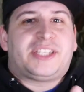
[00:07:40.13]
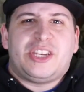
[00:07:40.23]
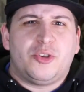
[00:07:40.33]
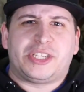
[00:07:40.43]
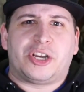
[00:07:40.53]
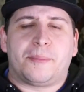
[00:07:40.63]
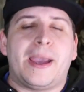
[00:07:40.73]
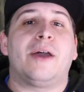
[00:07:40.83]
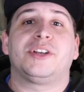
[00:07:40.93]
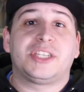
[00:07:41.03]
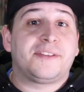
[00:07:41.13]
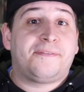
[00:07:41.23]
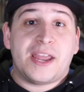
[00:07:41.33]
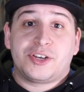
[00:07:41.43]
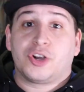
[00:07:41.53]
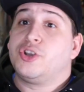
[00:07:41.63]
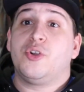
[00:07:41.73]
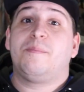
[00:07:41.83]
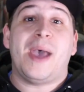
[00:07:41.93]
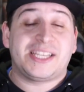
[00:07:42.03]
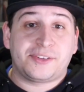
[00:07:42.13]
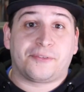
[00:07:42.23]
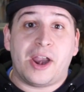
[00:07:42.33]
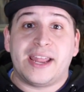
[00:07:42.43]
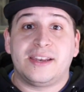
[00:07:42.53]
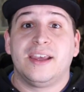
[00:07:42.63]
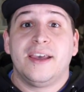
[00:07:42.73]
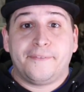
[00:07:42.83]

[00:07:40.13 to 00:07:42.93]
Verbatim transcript: and using her power to defend her new best friend,